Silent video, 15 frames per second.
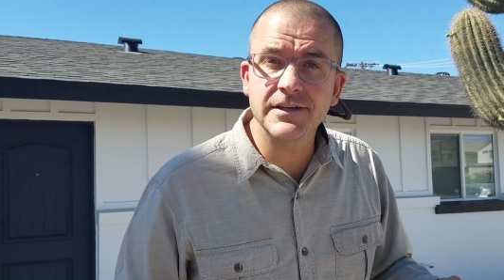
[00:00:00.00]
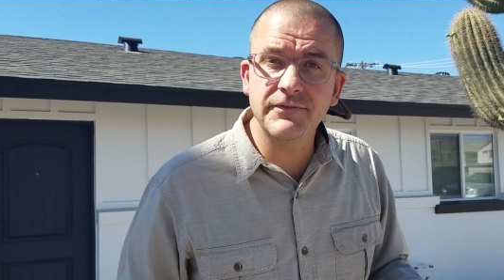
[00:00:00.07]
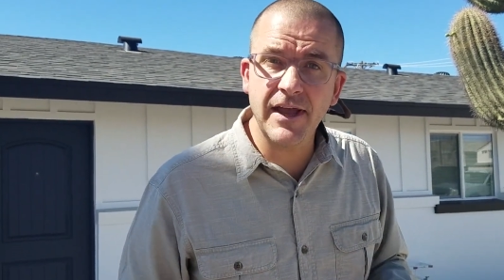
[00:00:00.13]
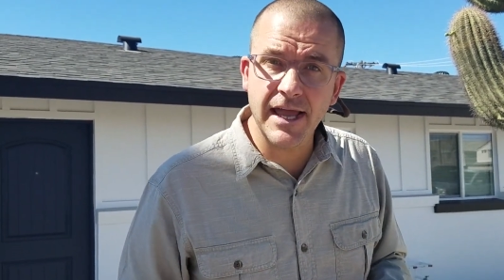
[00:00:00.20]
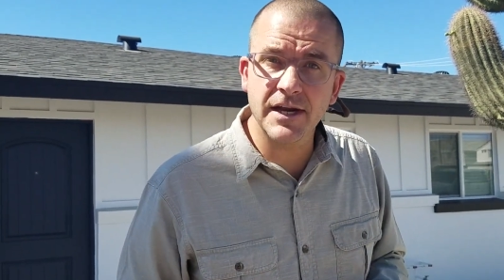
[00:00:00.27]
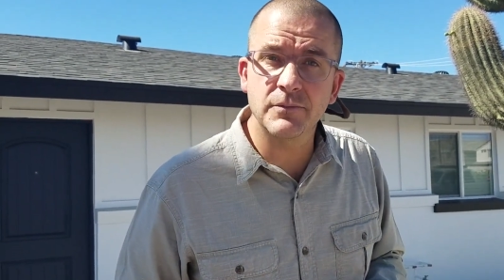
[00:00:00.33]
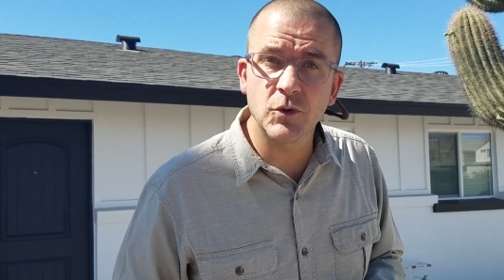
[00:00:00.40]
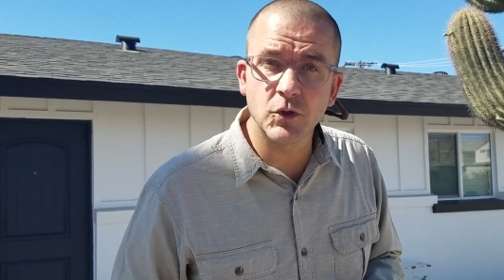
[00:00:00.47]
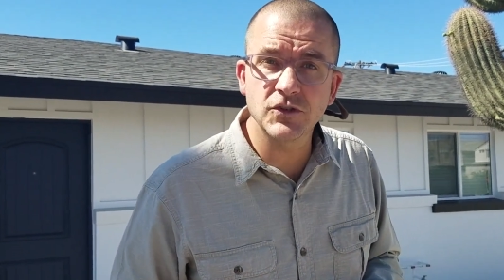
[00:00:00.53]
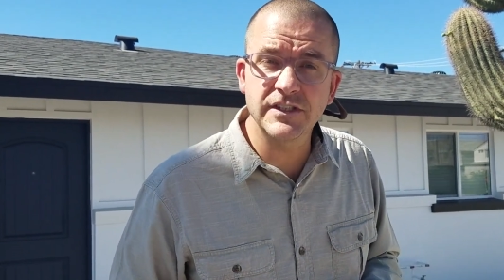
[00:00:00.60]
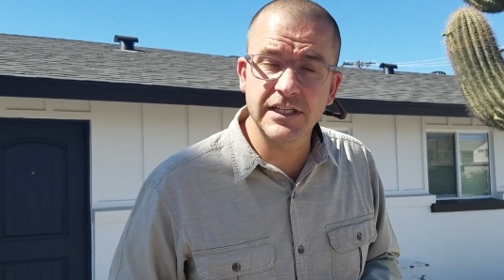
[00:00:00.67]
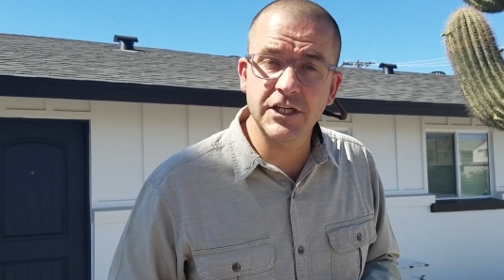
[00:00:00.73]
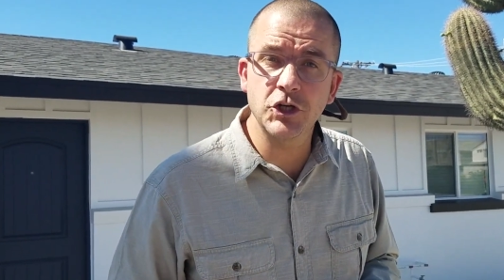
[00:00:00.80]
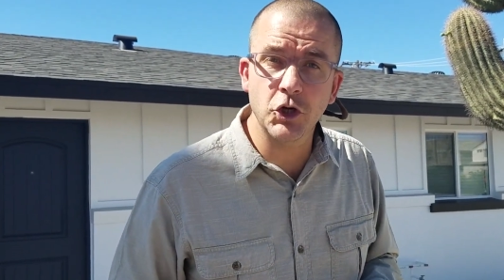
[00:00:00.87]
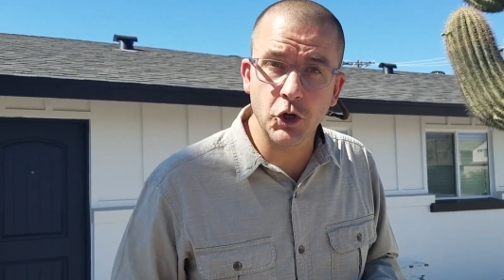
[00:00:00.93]
animals in
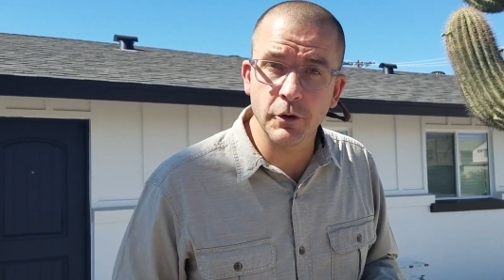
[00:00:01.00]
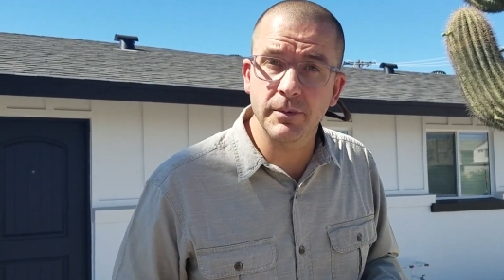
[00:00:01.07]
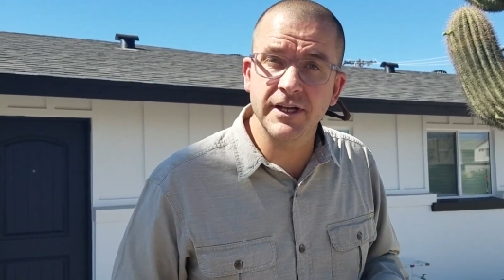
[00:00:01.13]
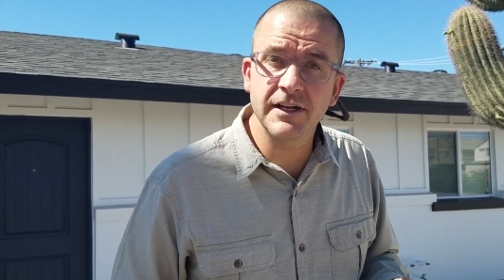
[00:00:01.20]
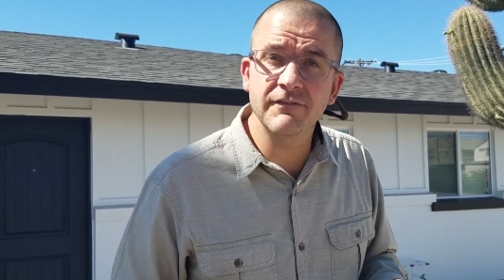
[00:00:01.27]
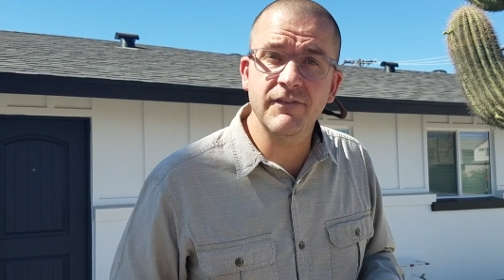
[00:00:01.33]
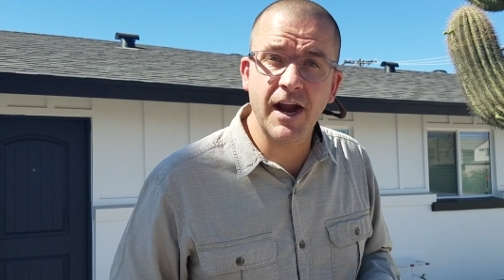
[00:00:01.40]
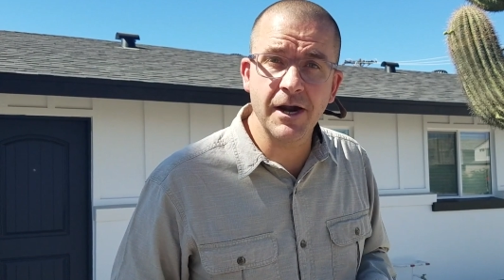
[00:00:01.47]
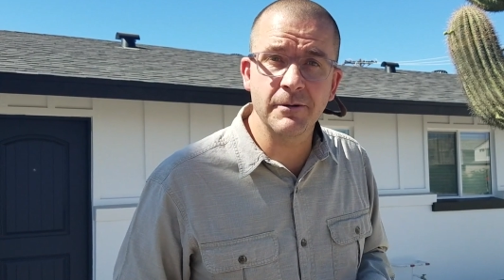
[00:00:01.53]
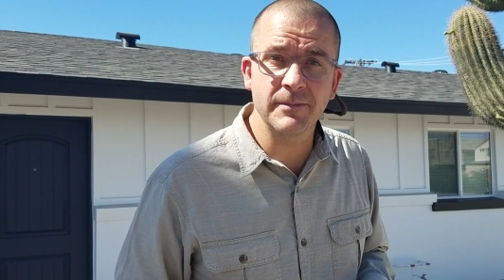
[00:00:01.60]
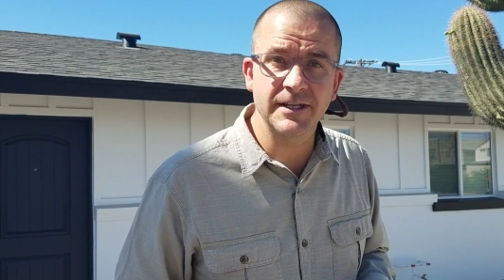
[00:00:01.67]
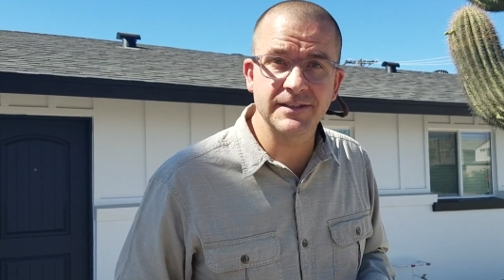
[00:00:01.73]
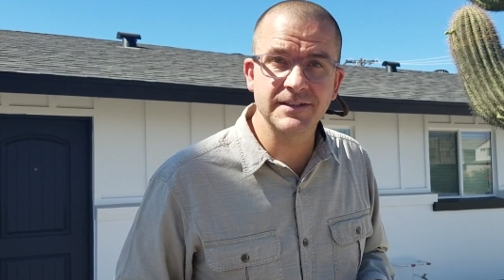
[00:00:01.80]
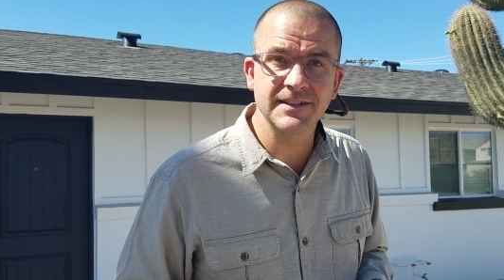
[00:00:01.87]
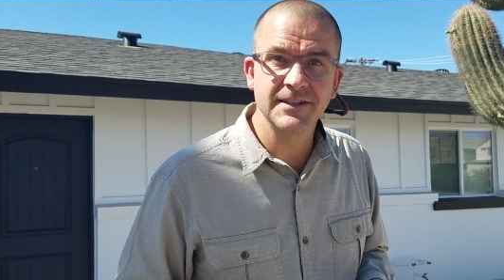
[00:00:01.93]
an urban
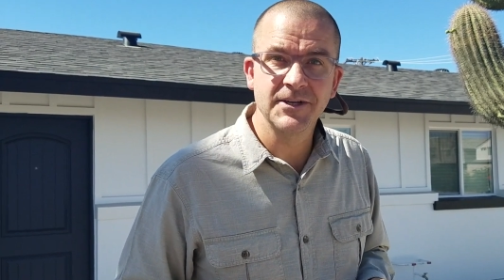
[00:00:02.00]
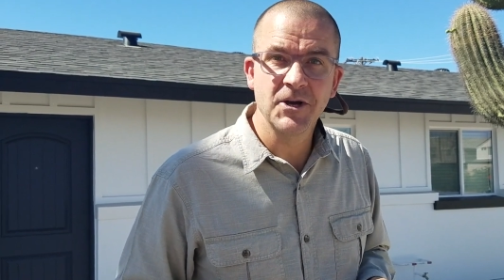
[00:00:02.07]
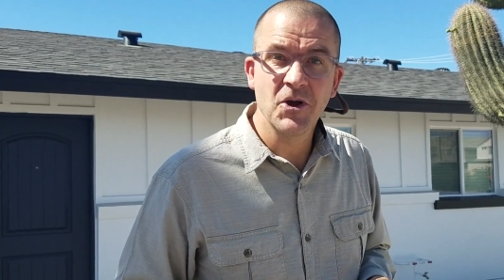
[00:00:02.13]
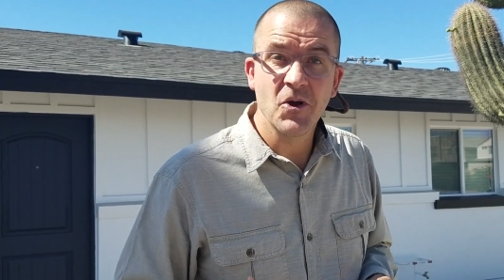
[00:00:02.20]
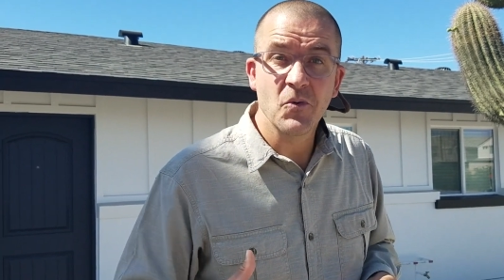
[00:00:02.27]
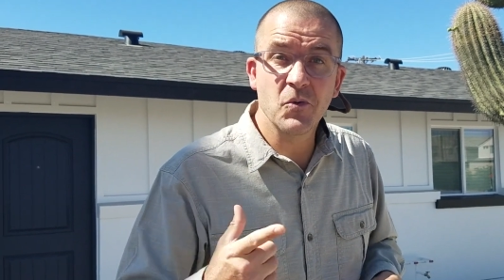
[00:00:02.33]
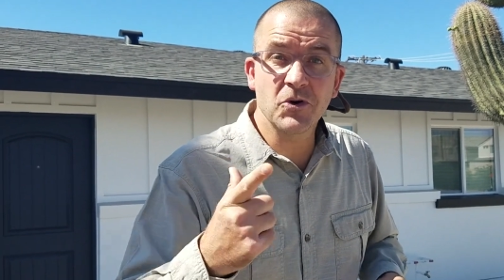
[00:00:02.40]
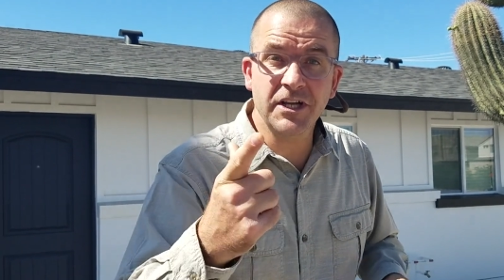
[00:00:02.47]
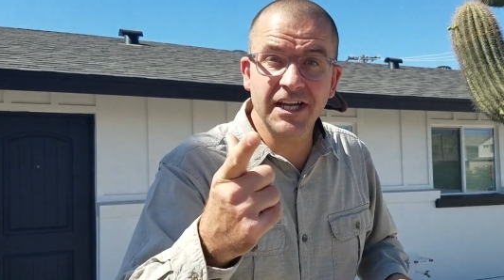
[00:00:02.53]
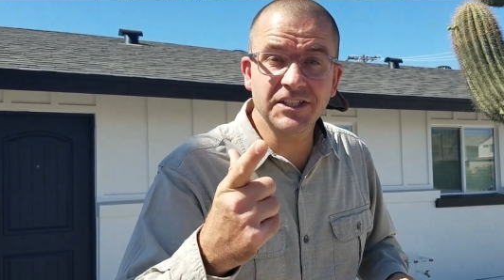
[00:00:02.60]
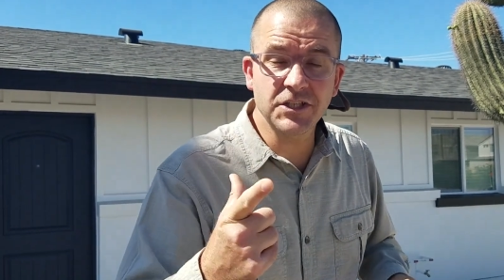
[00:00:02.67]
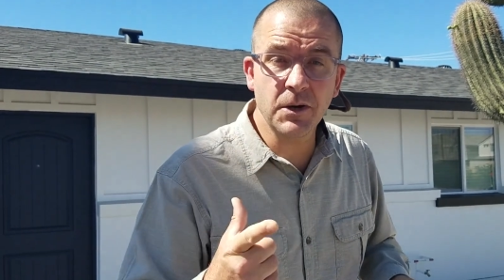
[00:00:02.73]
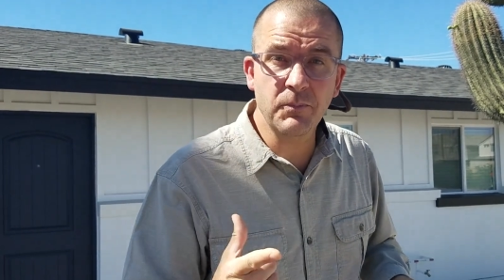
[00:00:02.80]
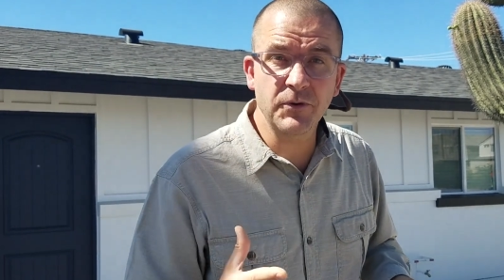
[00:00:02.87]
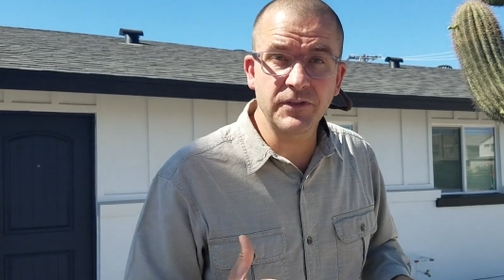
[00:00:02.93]
environment. We'll catch
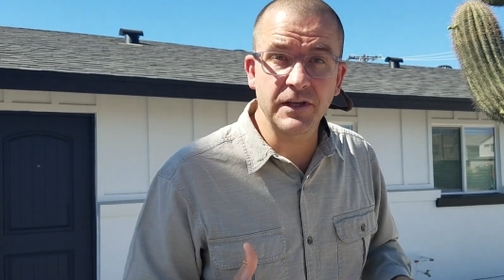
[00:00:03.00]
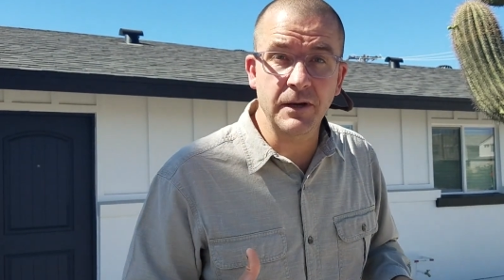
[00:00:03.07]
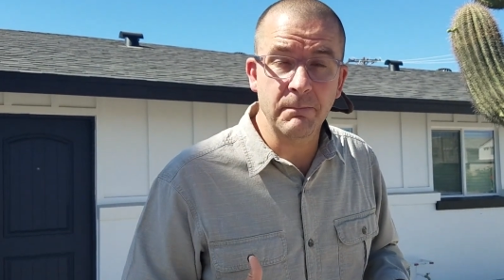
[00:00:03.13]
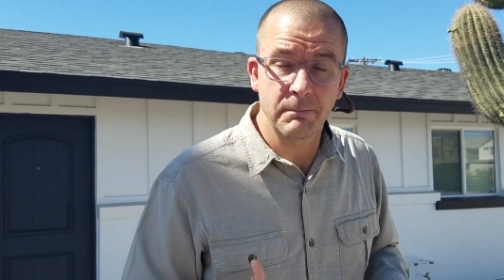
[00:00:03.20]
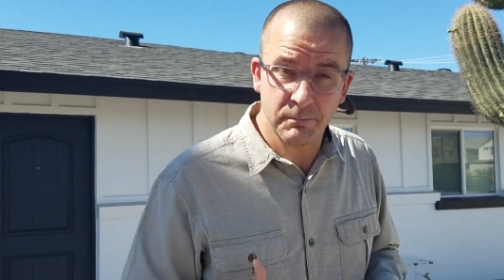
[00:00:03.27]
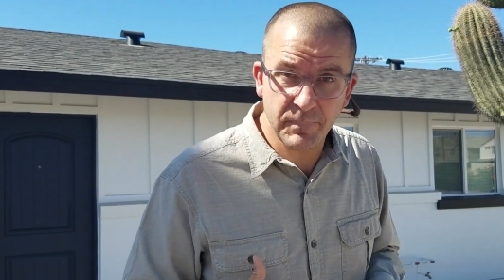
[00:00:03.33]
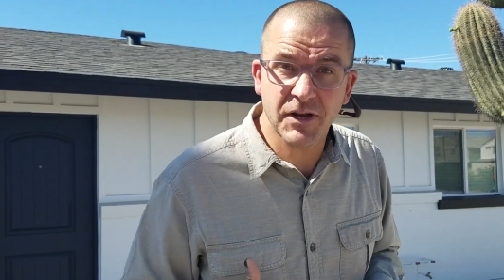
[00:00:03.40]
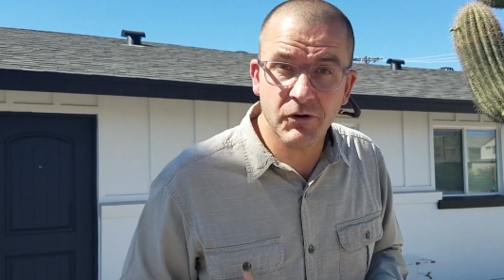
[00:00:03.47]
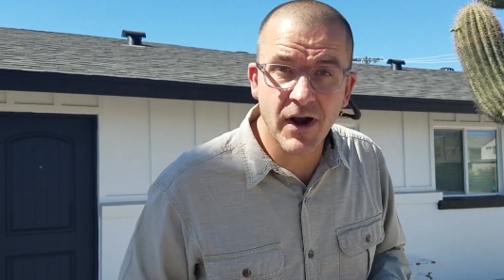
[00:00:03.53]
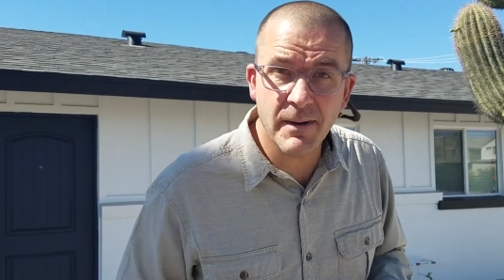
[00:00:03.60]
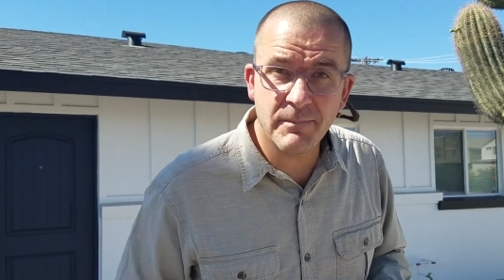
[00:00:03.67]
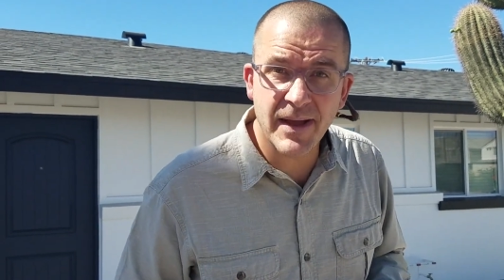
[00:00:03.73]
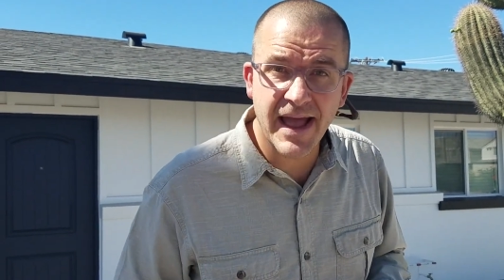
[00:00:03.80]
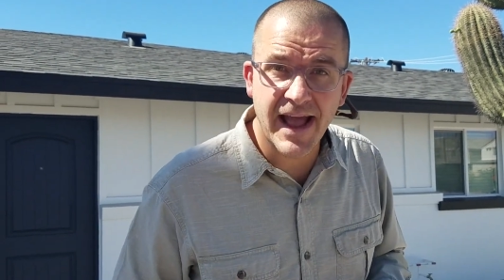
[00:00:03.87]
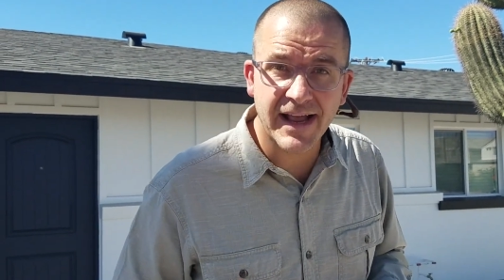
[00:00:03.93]
up with you. Be right back.